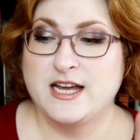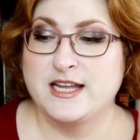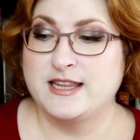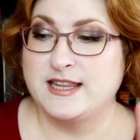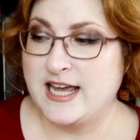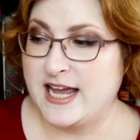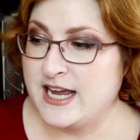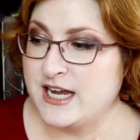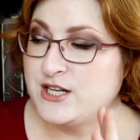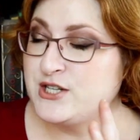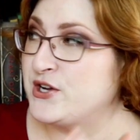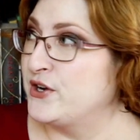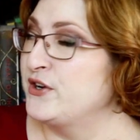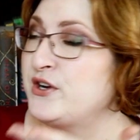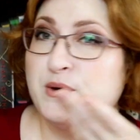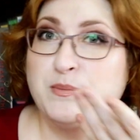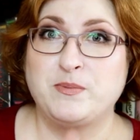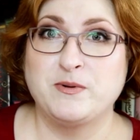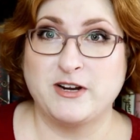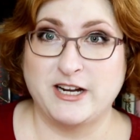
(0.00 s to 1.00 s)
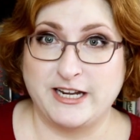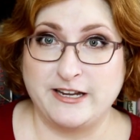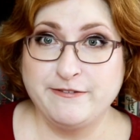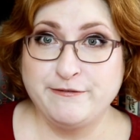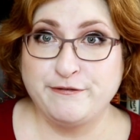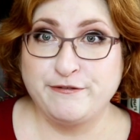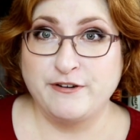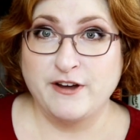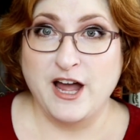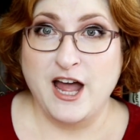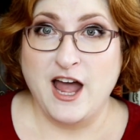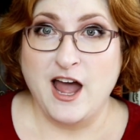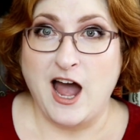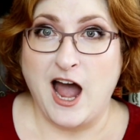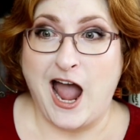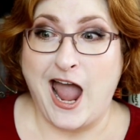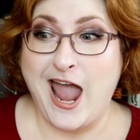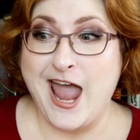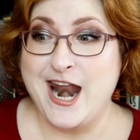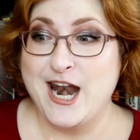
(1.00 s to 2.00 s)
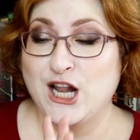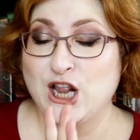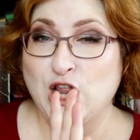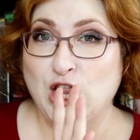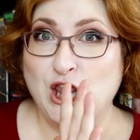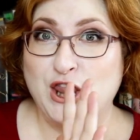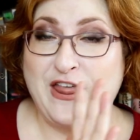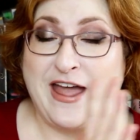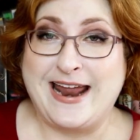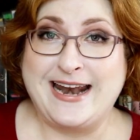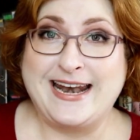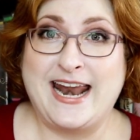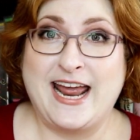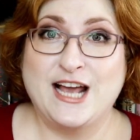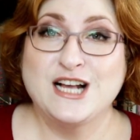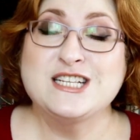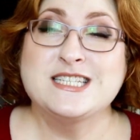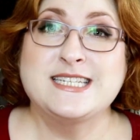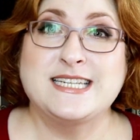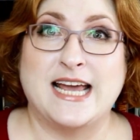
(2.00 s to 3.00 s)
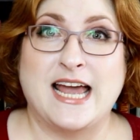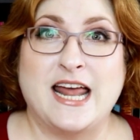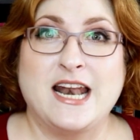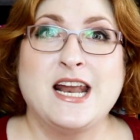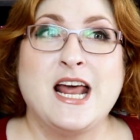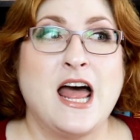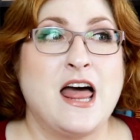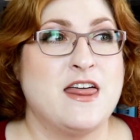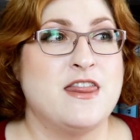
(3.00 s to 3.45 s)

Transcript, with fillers: They took a brief and they nailed it.